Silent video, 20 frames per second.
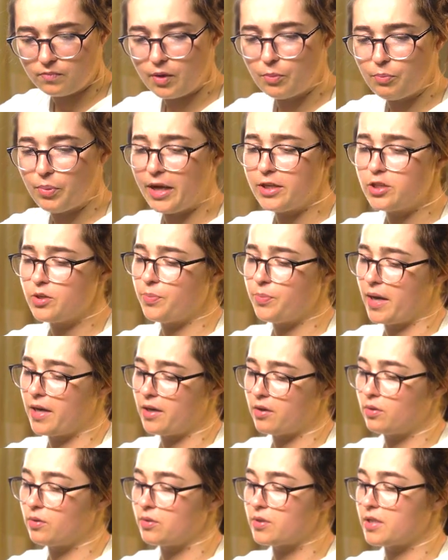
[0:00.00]
Page of
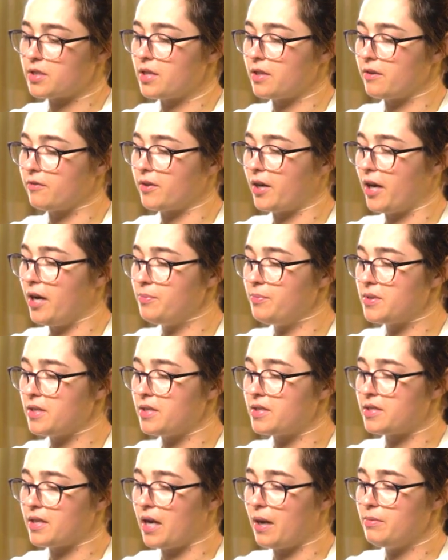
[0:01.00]
Pentacles, King of Cups,
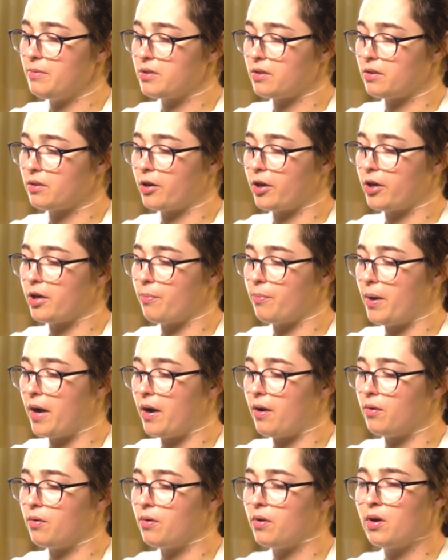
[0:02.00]
it's time to learn
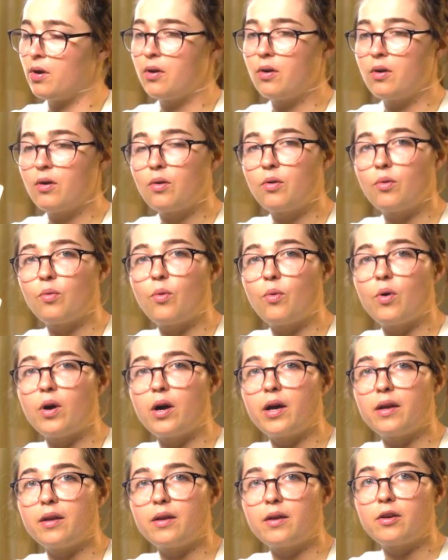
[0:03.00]
about
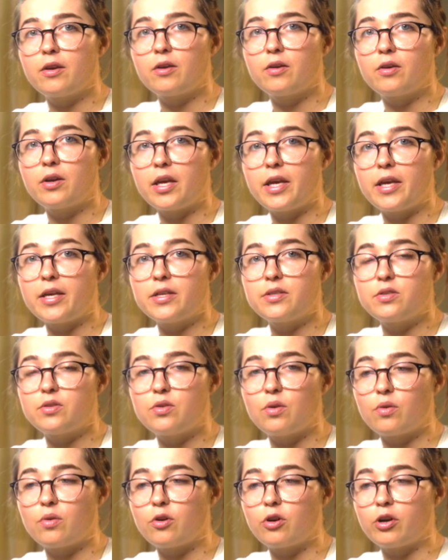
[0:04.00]
what is
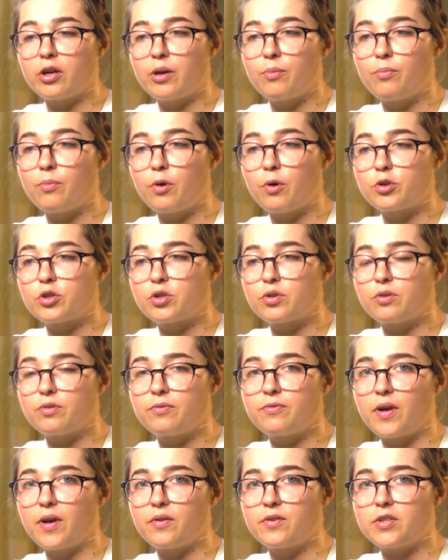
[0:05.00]
your emotional
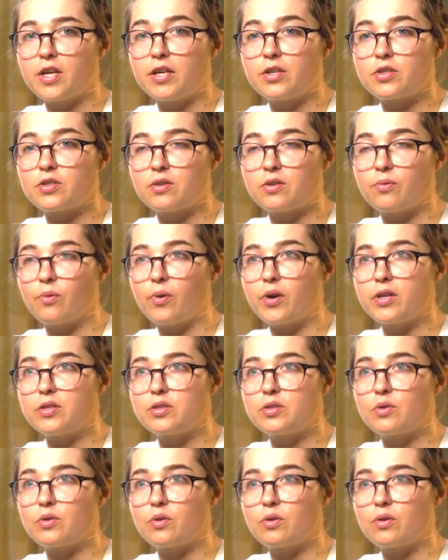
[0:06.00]
foundation. What
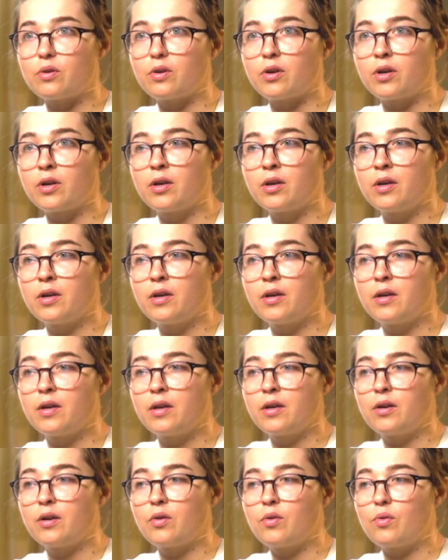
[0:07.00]
is your,
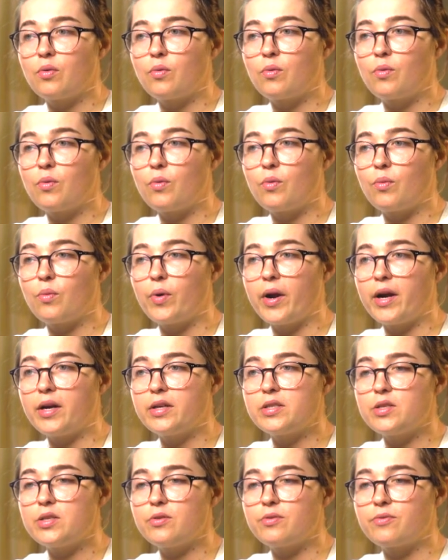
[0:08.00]
where
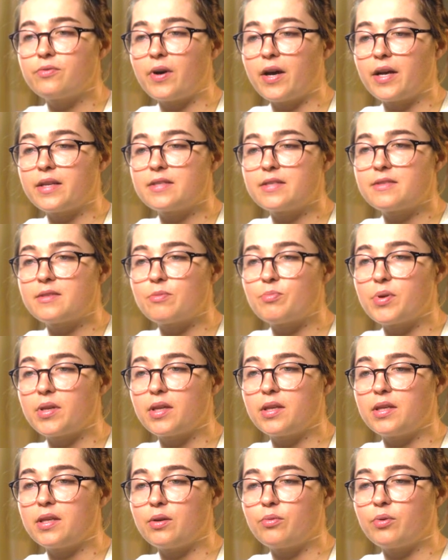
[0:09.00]
do you find
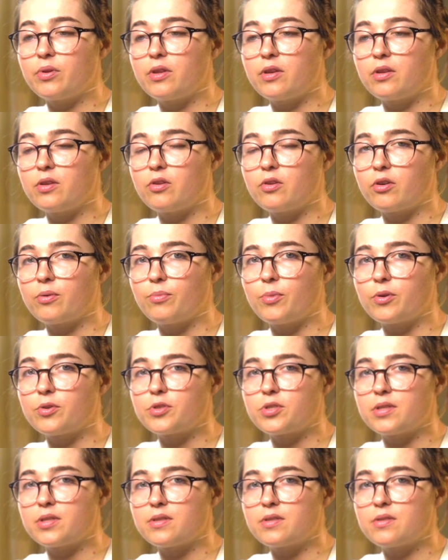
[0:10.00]
stability within your
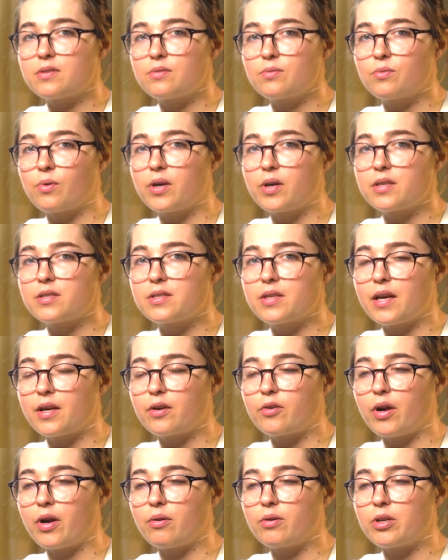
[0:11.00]
emotions? What is that
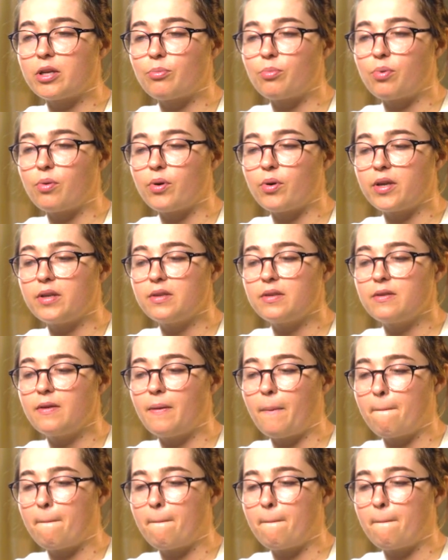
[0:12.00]
grounding point?